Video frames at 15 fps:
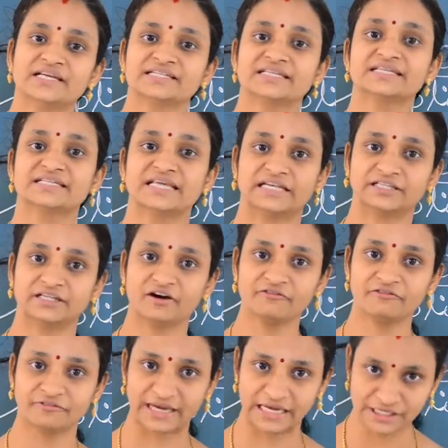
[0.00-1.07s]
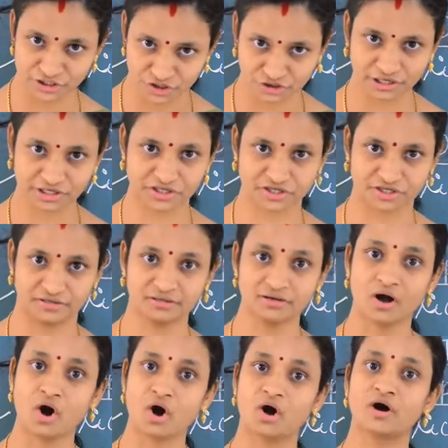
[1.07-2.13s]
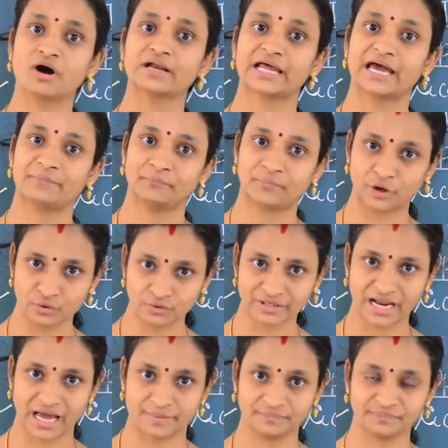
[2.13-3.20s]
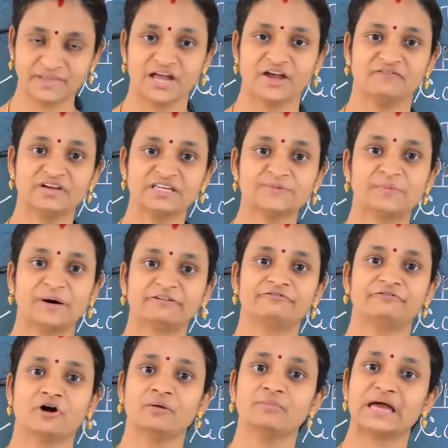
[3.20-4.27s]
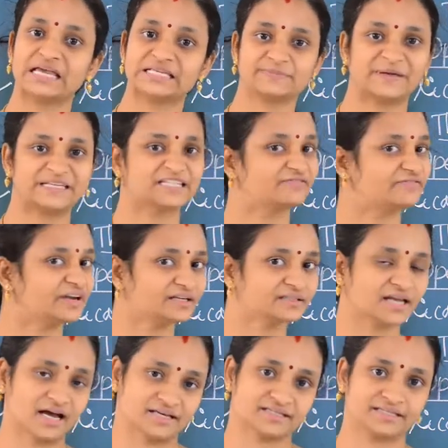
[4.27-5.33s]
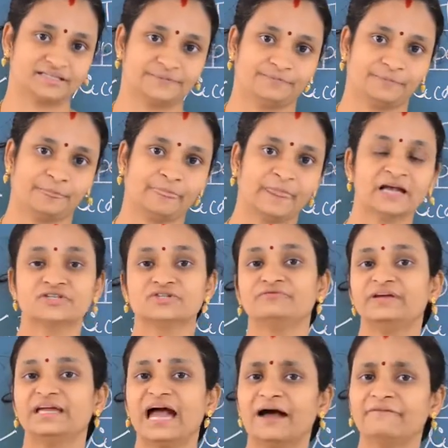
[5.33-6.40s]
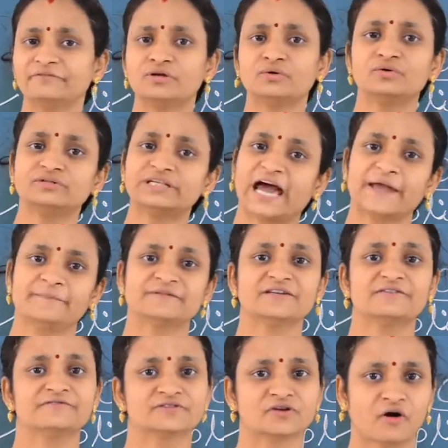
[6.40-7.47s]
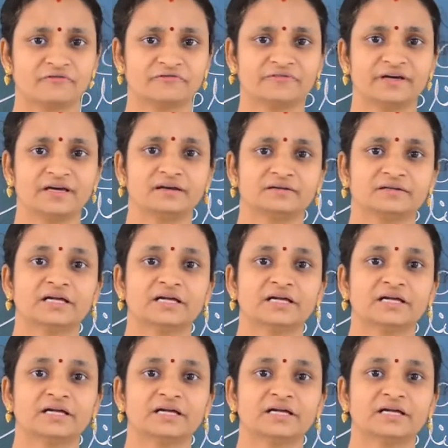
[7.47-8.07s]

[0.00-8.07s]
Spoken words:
is a set of instruction or a program which perform a specific task. So, we have two types of software.